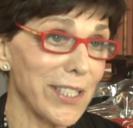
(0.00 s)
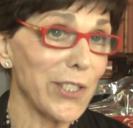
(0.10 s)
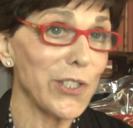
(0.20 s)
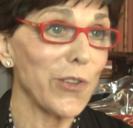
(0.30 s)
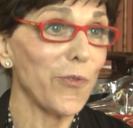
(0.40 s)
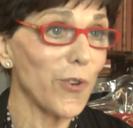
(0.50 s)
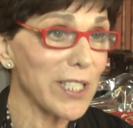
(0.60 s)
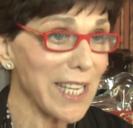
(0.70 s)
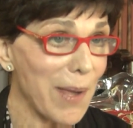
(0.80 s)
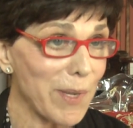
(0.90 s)
Since the
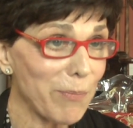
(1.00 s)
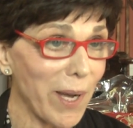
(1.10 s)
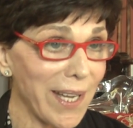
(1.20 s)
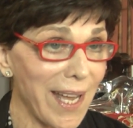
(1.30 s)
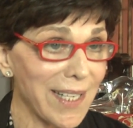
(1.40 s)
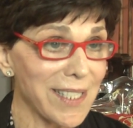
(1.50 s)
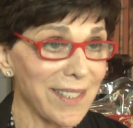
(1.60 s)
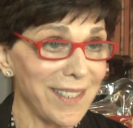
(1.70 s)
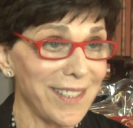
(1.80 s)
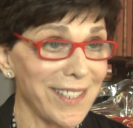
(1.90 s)
Fords came in by
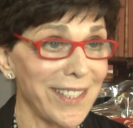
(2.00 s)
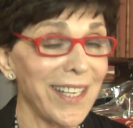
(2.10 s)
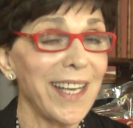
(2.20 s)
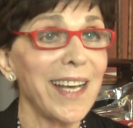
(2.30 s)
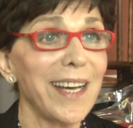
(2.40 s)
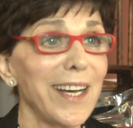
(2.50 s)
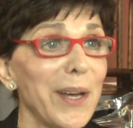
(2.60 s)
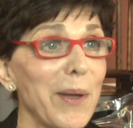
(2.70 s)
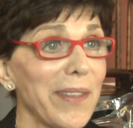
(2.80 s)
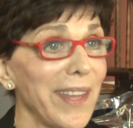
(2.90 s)
accident,
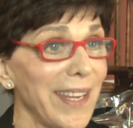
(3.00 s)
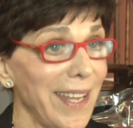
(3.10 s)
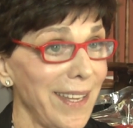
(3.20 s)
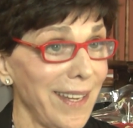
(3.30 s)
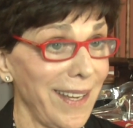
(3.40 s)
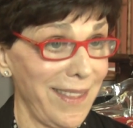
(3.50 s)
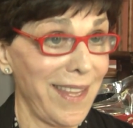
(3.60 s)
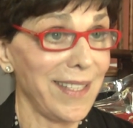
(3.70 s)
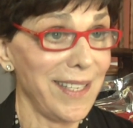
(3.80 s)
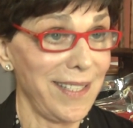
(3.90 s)

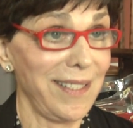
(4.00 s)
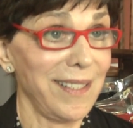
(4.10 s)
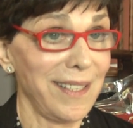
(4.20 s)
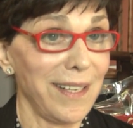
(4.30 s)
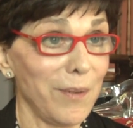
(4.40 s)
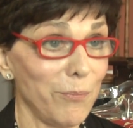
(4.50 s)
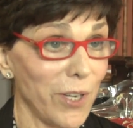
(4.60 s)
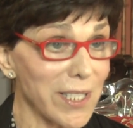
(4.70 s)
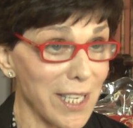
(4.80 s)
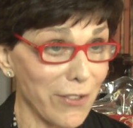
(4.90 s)
they needed a
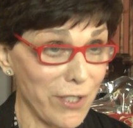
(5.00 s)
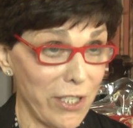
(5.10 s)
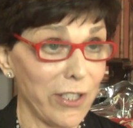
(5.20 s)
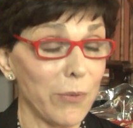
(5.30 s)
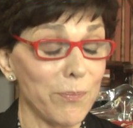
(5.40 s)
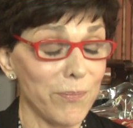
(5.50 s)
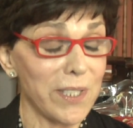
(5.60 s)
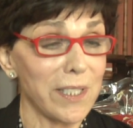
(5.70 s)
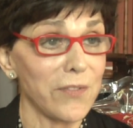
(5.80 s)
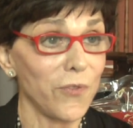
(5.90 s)
press secretary.
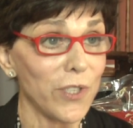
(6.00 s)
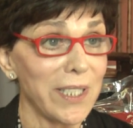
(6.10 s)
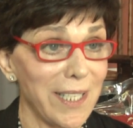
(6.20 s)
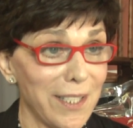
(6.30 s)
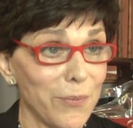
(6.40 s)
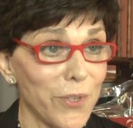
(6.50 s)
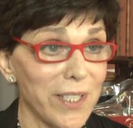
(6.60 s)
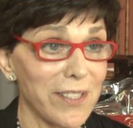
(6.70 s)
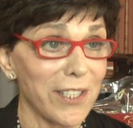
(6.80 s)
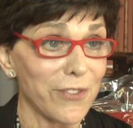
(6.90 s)
Mrs. Ford needed a
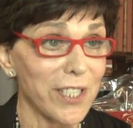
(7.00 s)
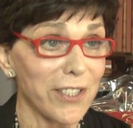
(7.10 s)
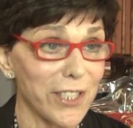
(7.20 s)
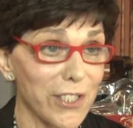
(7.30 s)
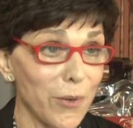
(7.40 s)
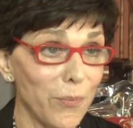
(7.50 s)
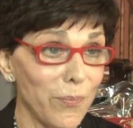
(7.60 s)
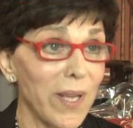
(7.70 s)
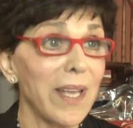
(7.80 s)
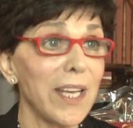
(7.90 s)
press secretary. So
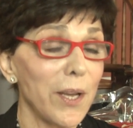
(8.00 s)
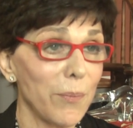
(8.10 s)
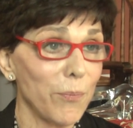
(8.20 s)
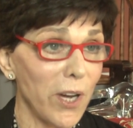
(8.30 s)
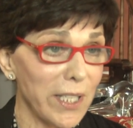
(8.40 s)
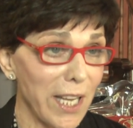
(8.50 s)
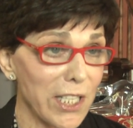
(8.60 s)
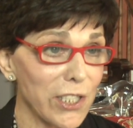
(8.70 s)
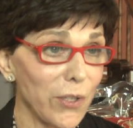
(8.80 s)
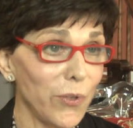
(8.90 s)
Bonnie
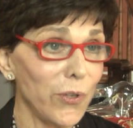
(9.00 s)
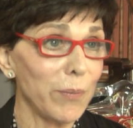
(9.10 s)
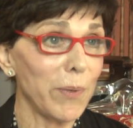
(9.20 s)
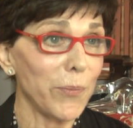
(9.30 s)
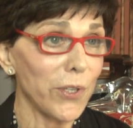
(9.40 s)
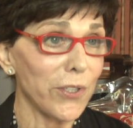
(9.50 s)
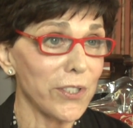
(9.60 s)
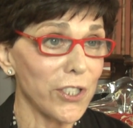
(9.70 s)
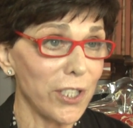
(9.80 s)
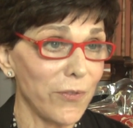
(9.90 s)
Angelo, who had been bureau
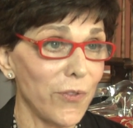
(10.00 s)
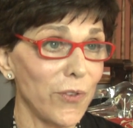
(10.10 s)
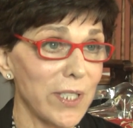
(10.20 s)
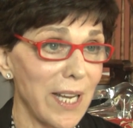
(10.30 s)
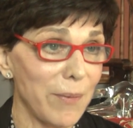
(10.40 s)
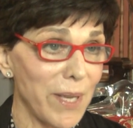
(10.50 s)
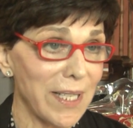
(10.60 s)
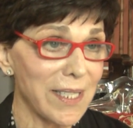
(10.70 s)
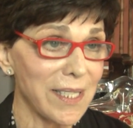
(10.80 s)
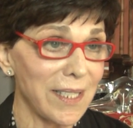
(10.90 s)
chief for Time
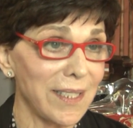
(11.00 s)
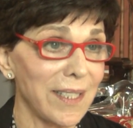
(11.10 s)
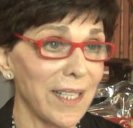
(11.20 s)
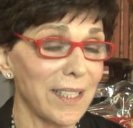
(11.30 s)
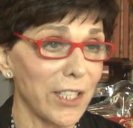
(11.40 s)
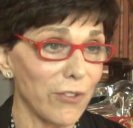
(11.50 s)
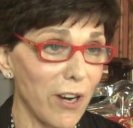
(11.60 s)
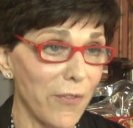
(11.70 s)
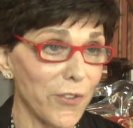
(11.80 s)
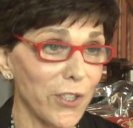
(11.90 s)
magazine, and Claire
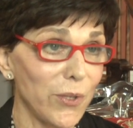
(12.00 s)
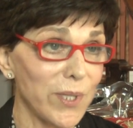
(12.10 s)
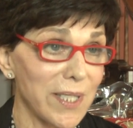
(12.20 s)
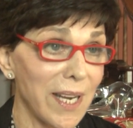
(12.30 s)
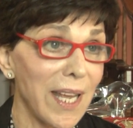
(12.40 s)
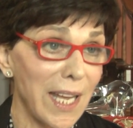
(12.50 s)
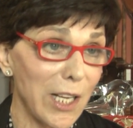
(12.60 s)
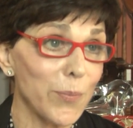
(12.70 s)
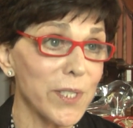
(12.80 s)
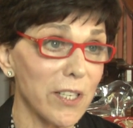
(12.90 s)
Crawford, who had
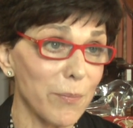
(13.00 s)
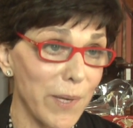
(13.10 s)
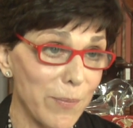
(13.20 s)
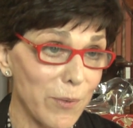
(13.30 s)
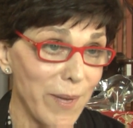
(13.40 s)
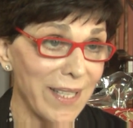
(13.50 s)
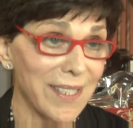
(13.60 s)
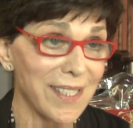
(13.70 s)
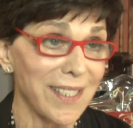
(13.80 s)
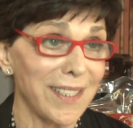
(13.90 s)
helped start People
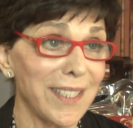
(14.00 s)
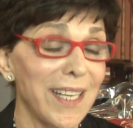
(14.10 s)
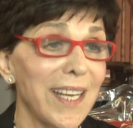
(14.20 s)
magazine,